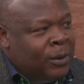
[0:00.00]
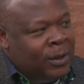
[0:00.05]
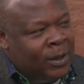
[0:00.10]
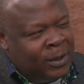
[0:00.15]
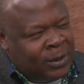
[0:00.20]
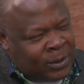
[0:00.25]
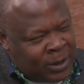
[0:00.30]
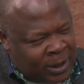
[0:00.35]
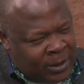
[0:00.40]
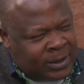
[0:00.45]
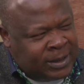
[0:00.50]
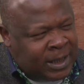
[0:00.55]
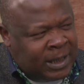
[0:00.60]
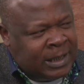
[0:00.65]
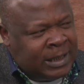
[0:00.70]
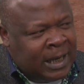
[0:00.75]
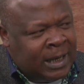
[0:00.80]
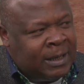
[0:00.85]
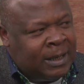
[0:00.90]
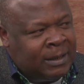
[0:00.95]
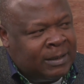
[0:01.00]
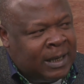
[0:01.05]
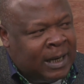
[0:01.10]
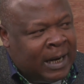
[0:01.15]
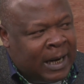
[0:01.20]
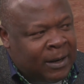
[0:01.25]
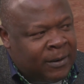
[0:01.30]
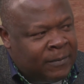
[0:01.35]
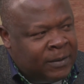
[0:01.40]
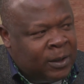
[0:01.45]
you understand that
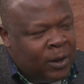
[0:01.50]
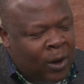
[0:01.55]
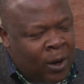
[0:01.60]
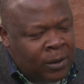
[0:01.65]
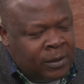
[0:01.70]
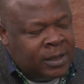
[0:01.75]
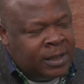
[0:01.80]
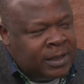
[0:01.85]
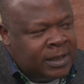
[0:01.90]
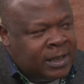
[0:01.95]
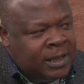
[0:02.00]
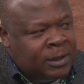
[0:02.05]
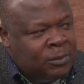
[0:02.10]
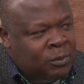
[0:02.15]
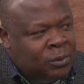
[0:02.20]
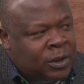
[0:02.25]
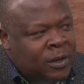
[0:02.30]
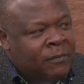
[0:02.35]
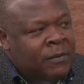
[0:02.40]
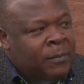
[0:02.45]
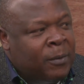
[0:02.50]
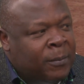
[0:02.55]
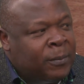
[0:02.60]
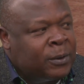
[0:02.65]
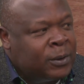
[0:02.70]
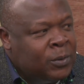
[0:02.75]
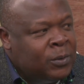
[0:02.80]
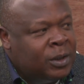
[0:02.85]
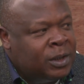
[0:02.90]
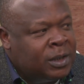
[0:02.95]
kind of thing? All these things will give him
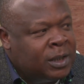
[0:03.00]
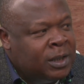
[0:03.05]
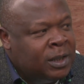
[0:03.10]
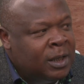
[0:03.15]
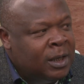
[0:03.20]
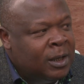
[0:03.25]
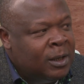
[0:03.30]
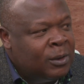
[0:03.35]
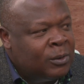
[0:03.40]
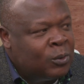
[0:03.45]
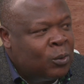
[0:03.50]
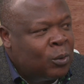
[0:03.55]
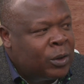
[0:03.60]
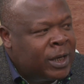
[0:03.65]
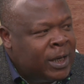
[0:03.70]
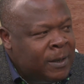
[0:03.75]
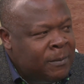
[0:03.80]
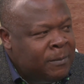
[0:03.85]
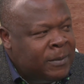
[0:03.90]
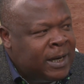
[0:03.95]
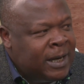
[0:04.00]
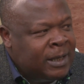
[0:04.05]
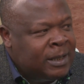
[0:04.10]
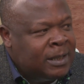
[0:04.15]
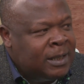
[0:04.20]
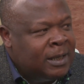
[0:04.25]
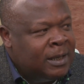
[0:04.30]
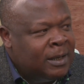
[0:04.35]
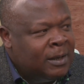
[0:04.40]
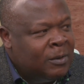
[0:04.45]
opportunity to keep date
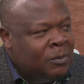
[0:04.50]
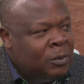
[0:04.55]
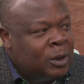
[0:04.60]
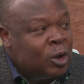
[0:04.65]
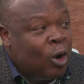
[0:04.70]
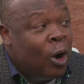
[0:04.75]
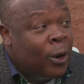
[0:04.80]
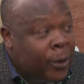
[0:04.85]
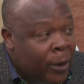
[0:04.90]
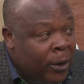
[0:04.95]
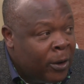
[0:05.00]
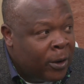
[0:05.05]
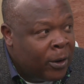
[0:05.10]
with honor